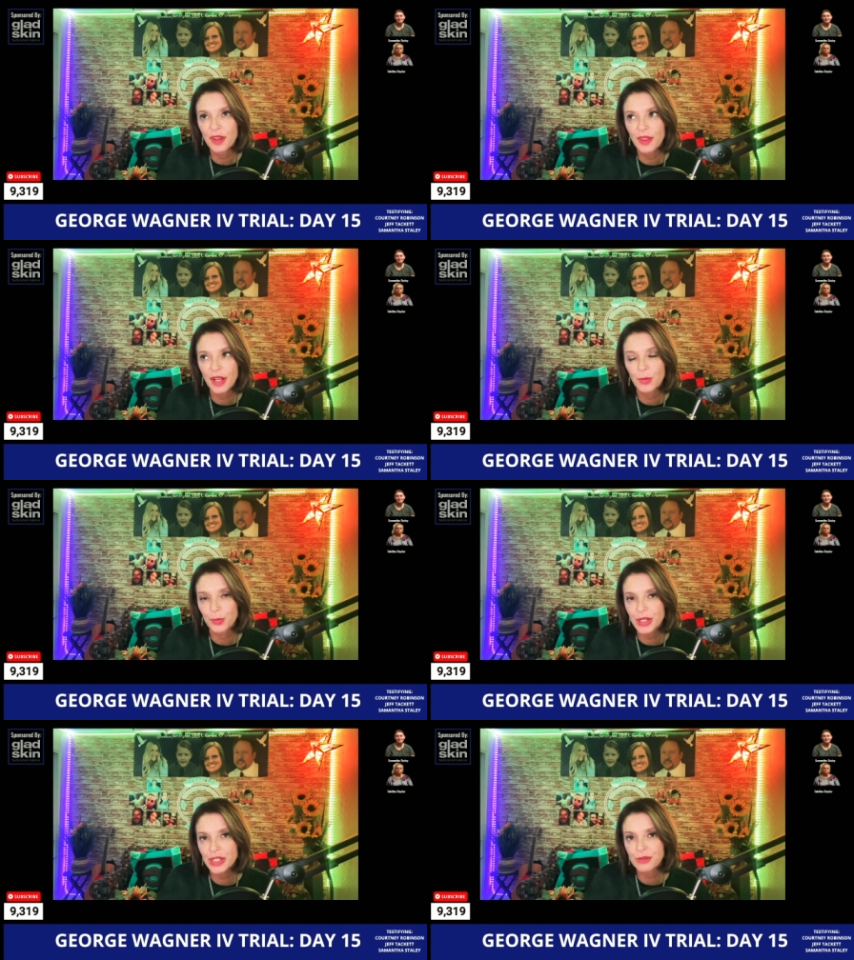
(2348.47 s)
like
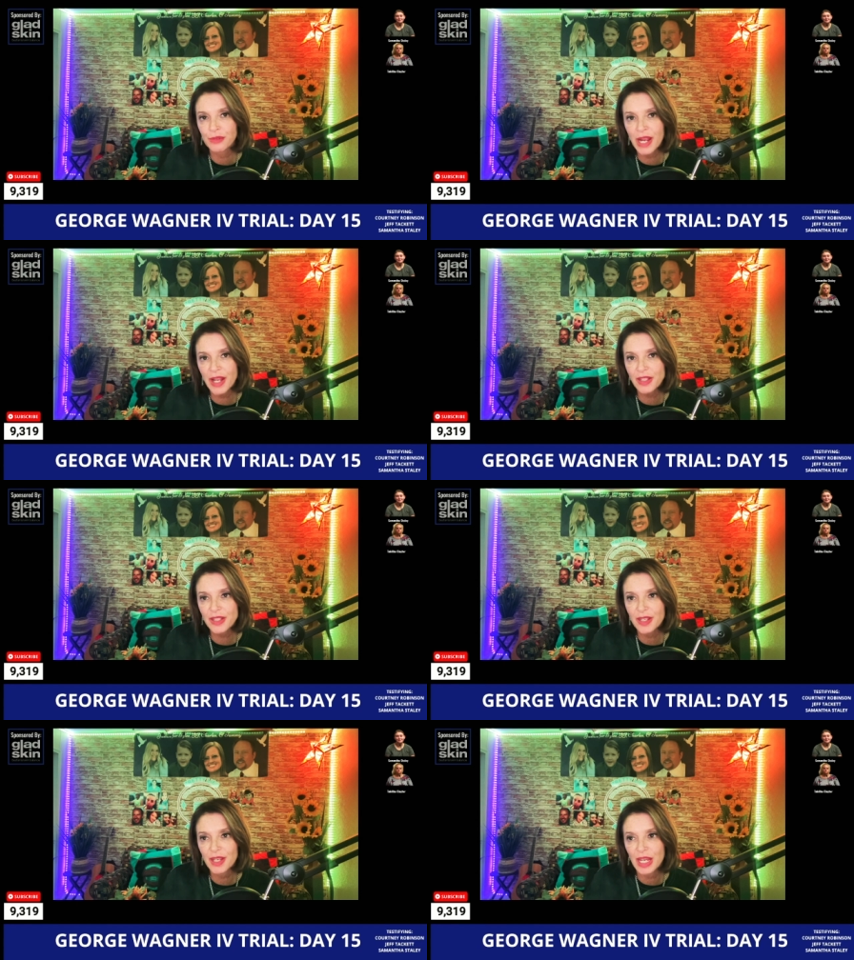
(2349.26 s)
redirect,
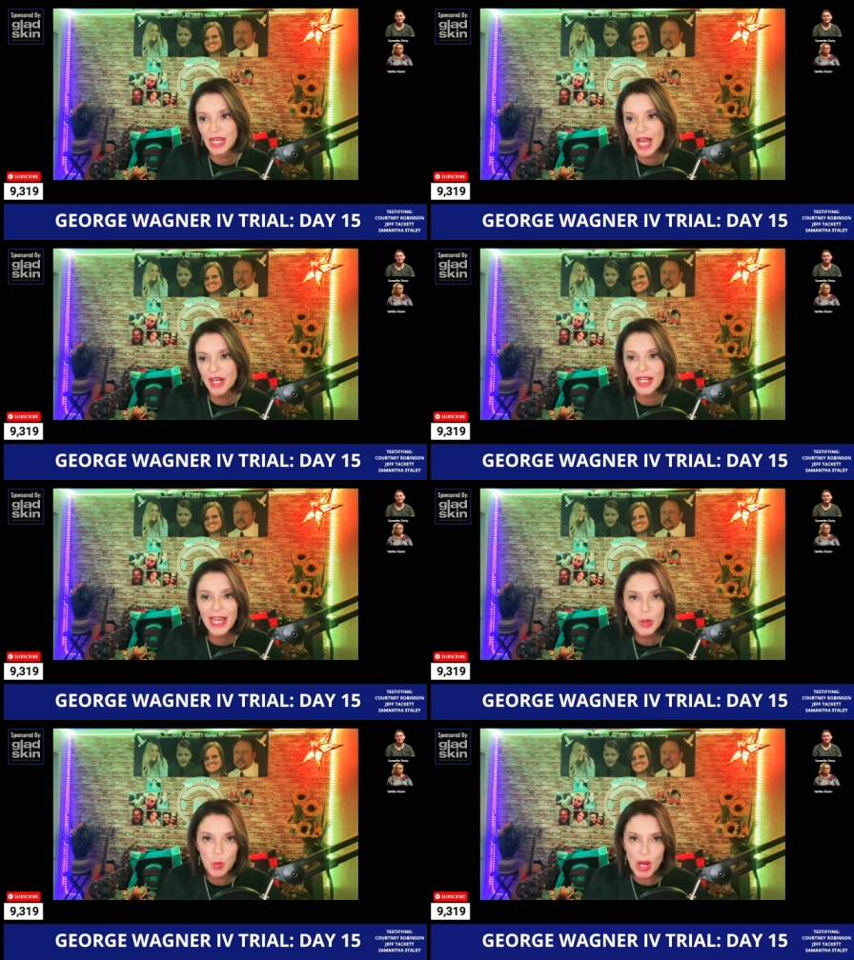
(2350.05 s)
it kind of
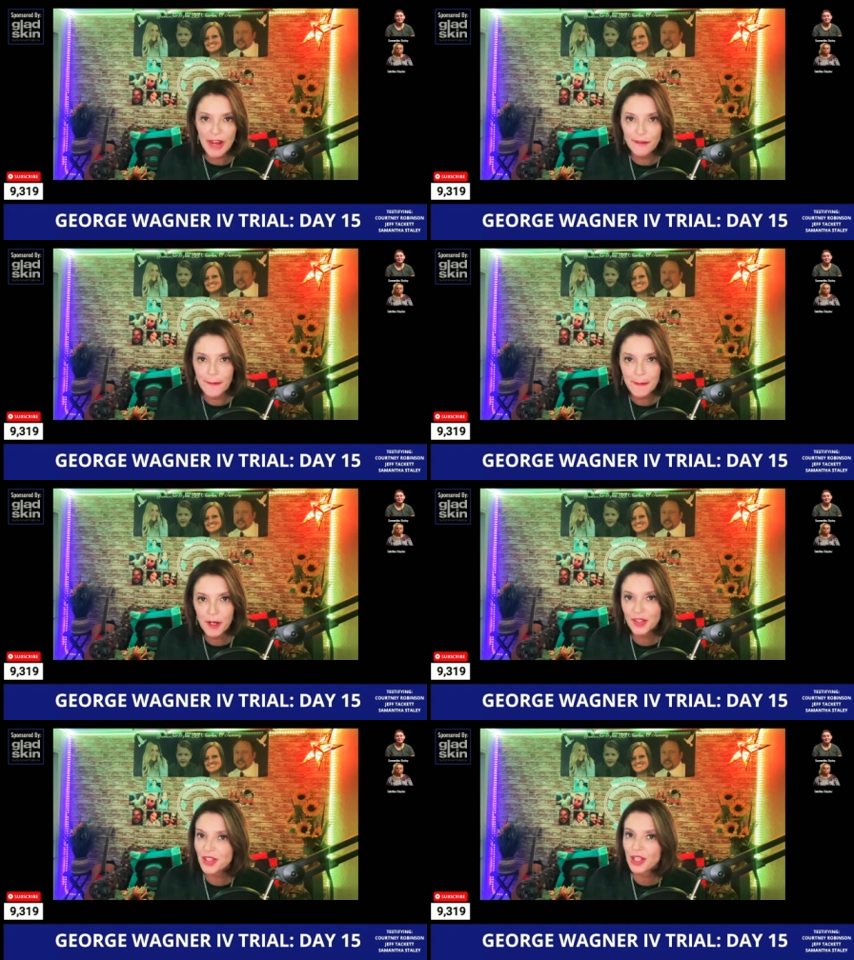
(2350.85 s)
got away from the
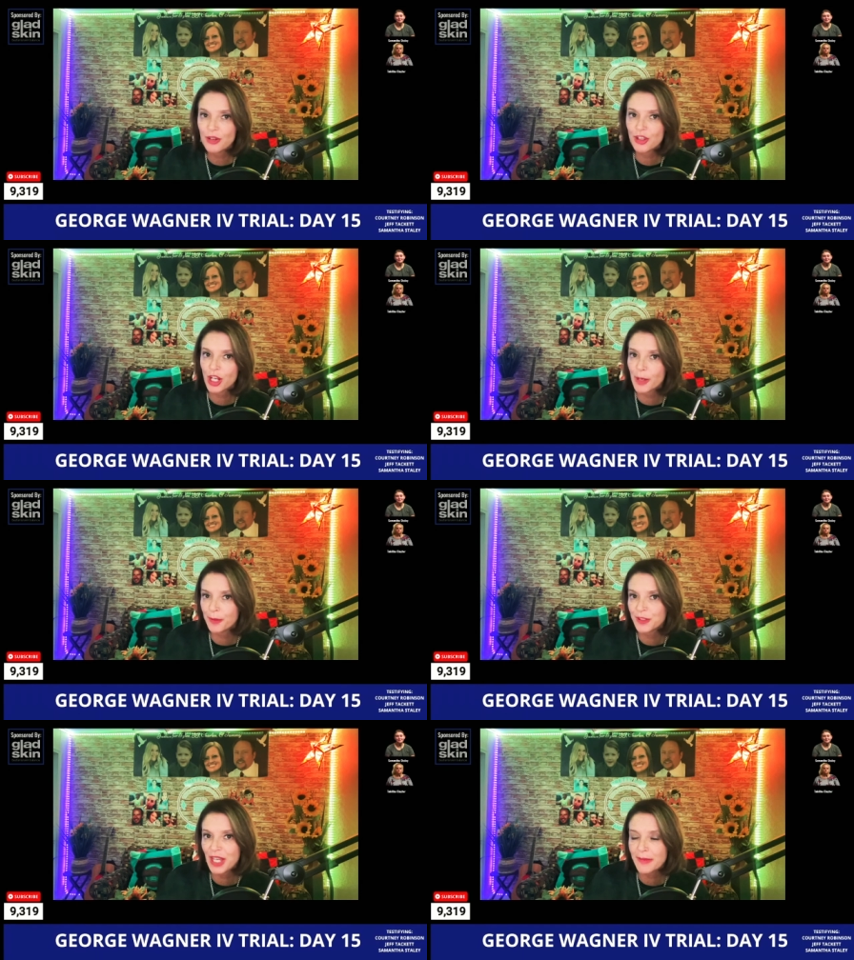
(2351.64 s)
prosecution a couple
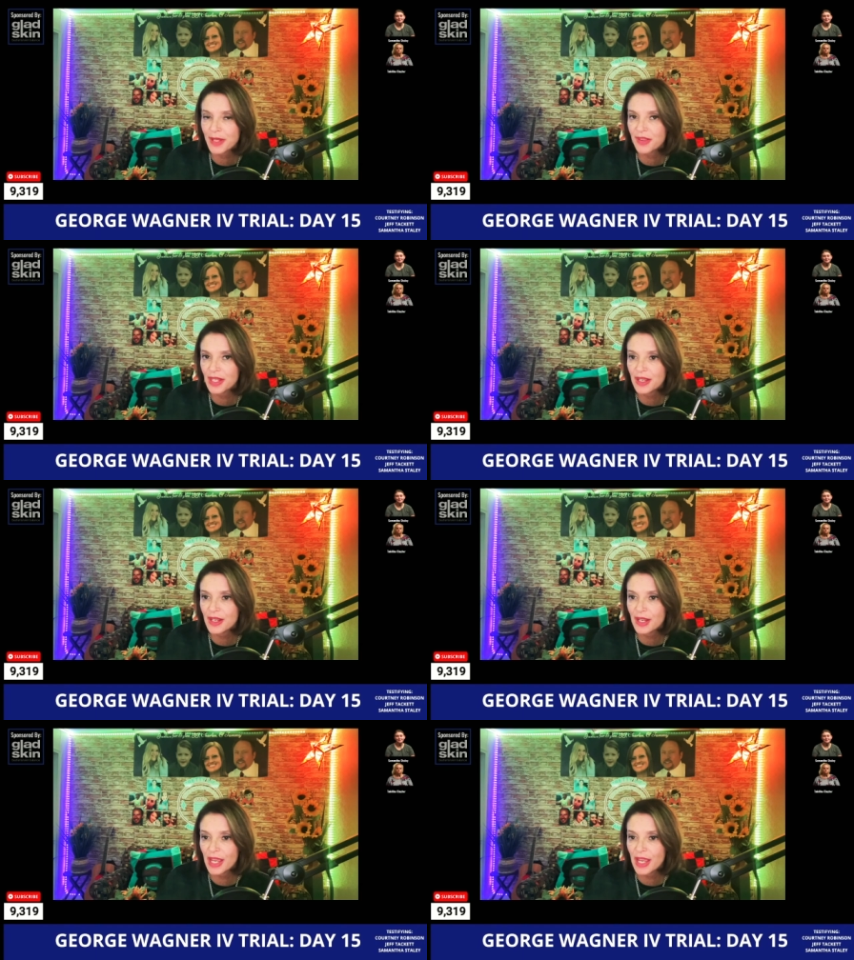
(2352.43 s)
of times, I think.